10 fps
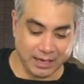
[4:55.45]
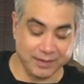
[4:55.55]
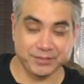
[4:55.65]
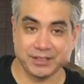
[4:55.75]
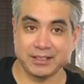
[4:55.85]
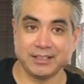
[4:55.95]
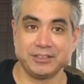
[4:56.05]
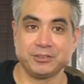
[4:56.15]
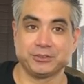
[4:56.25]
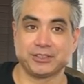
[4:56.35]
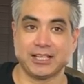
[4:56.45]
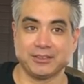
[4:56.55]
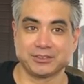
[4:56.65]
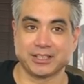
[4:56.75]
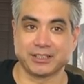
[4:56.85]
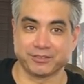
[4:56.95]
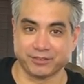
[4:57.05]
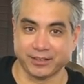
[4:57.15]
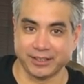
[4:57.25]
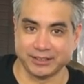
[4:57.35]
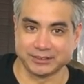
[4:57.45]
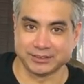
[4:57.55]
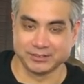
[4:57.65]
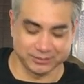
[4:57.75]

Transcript: everything I do sounds like a phrase.